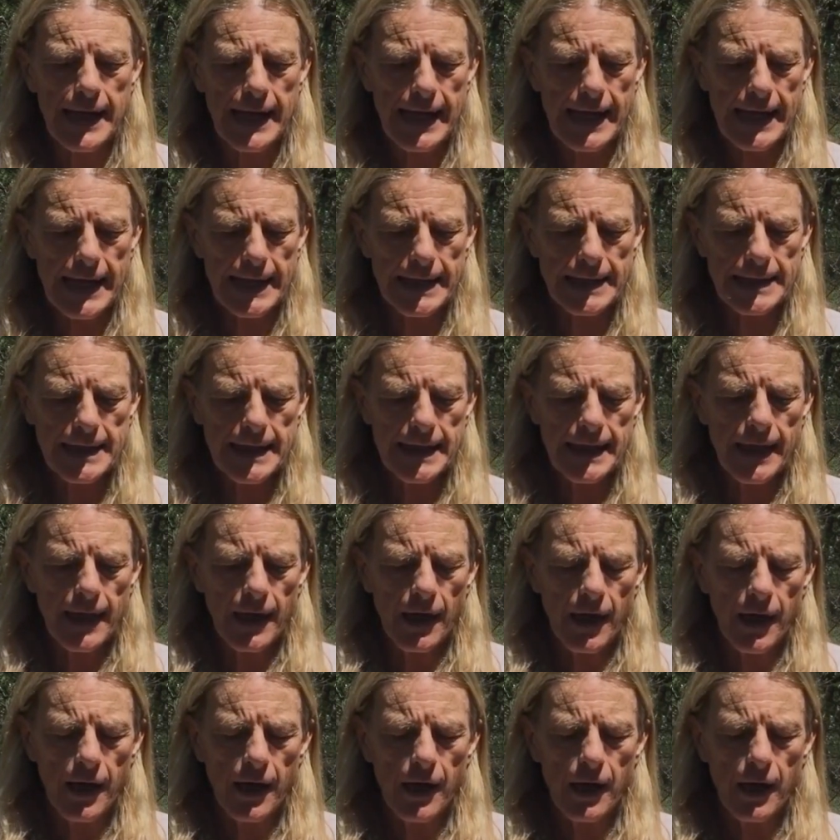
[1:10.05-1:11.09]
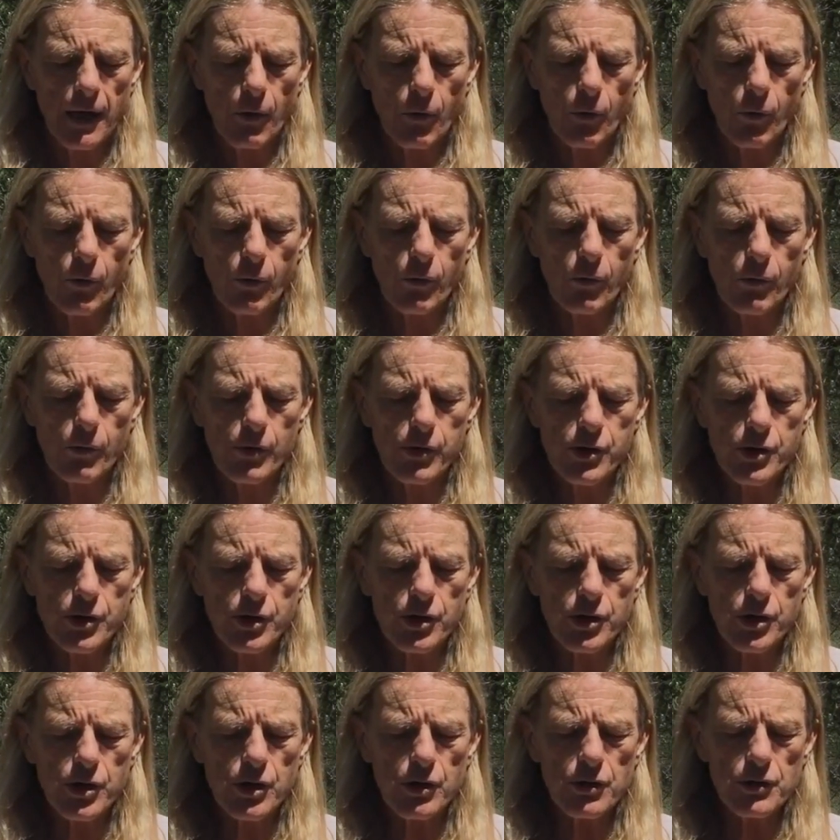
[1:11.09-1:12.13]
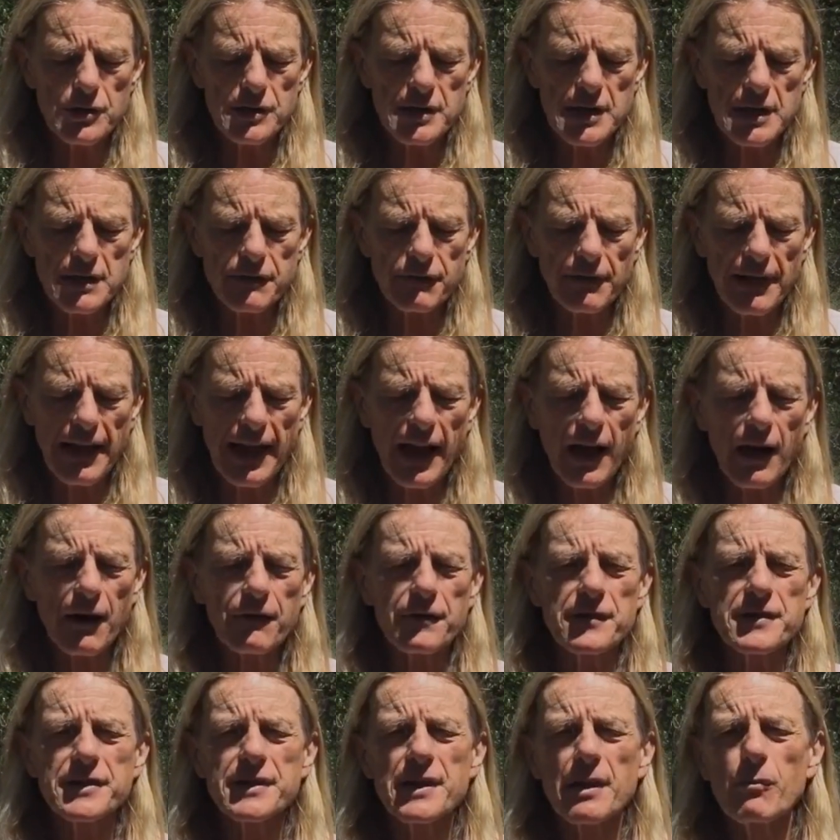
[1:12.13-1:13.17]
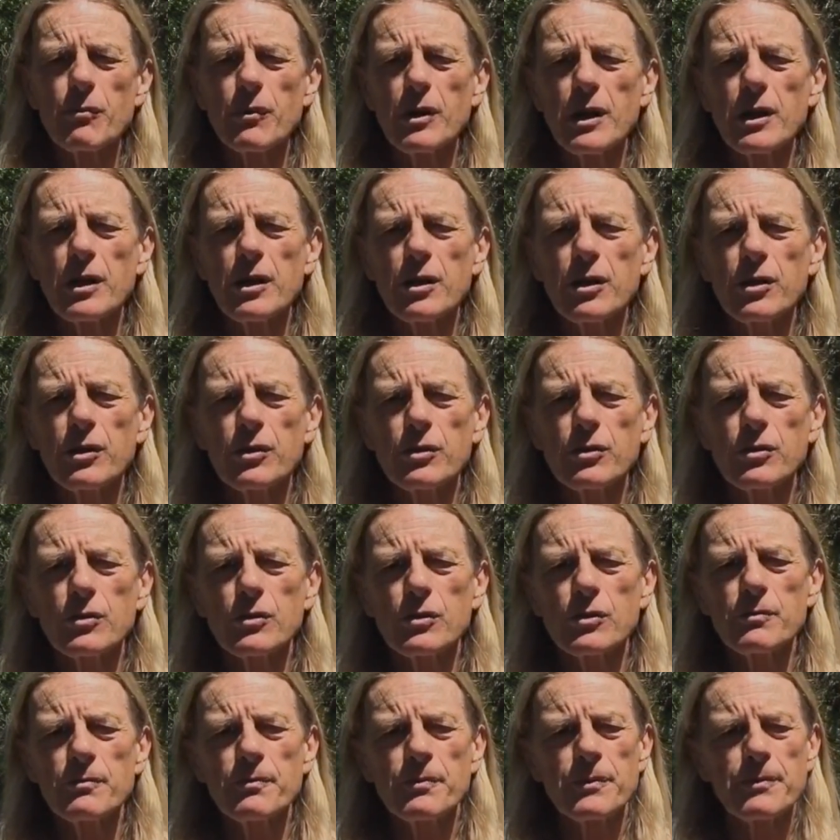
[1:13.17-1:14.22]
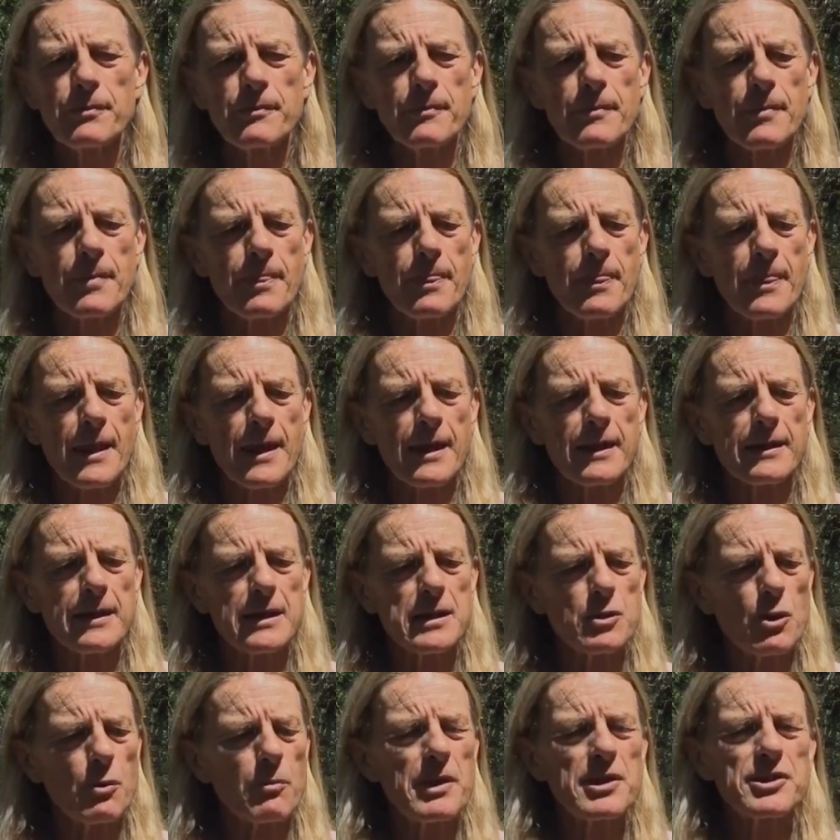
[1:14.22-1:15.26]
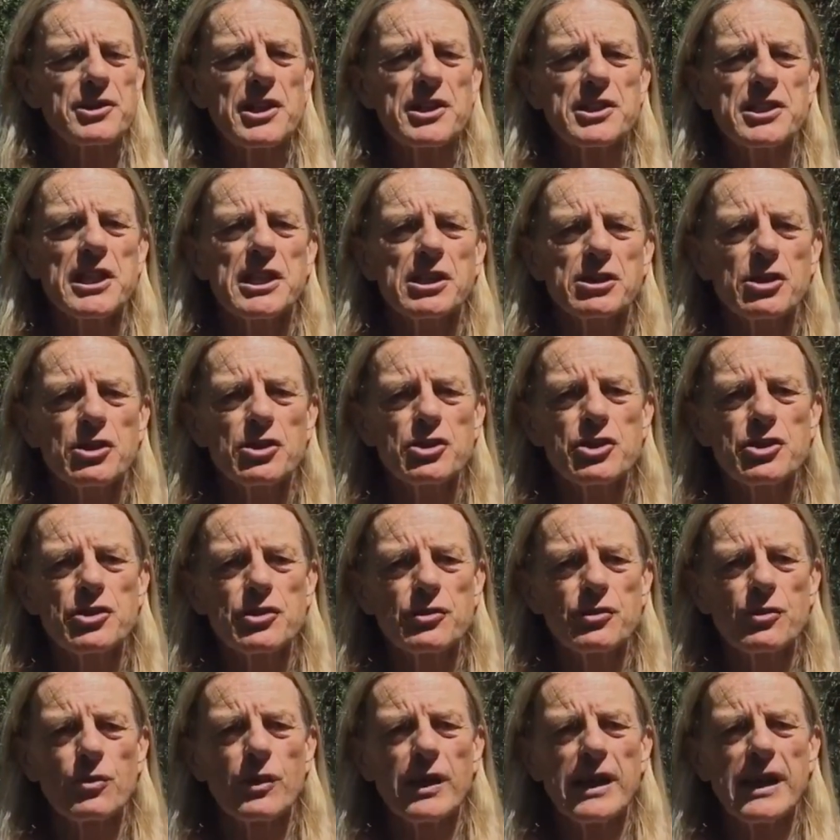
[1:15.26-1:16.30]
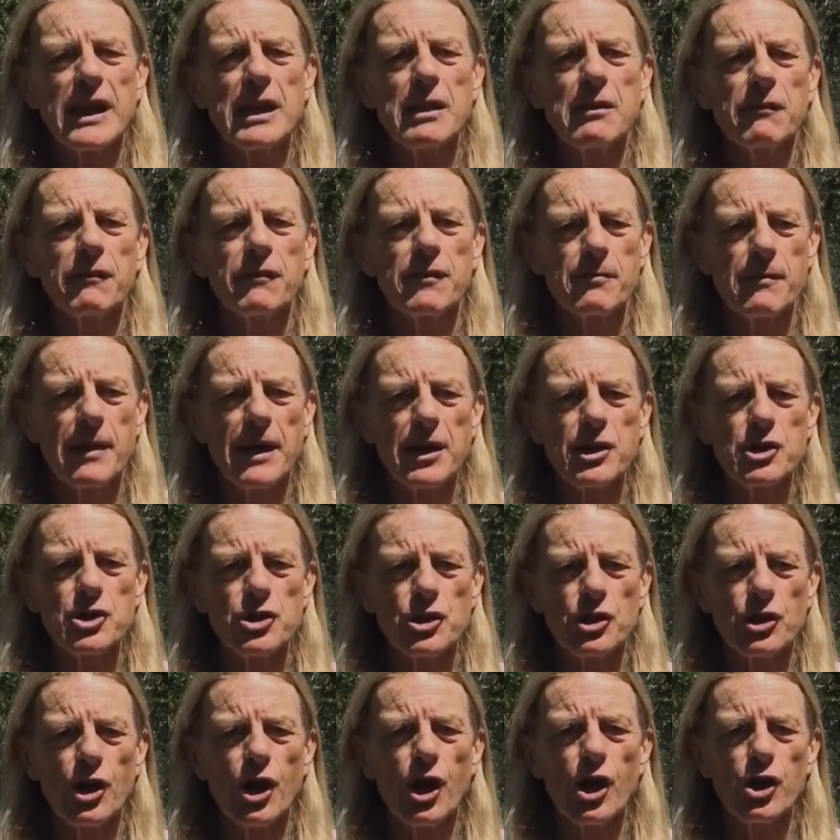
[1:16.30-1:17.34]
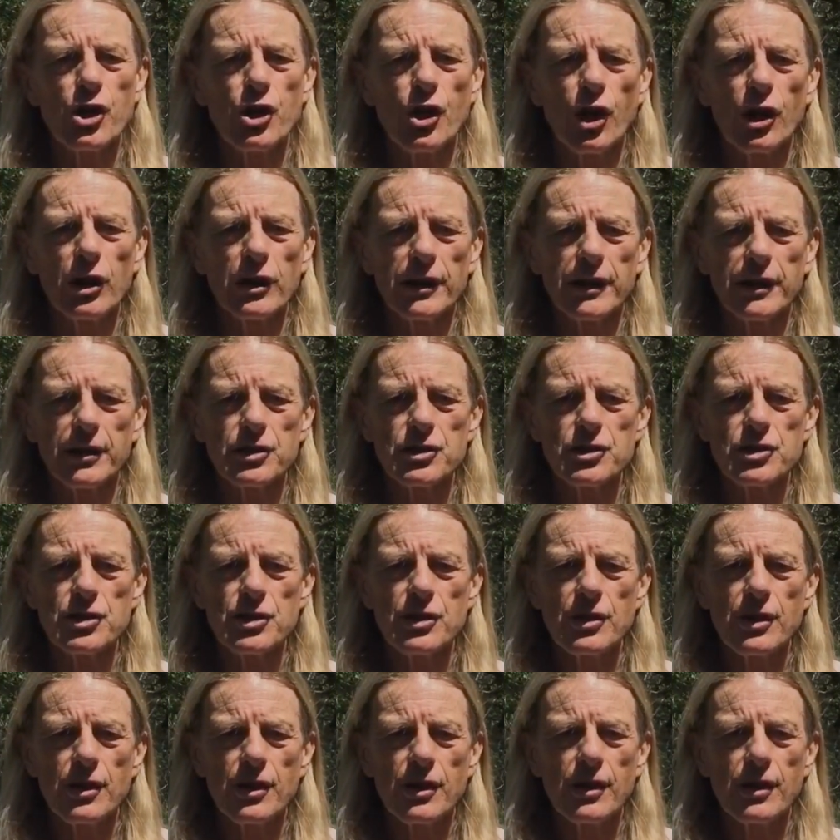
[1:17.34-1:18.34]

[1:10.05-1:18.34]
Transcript: And you can use this flower for someone who is almost addicted to information and knowledge.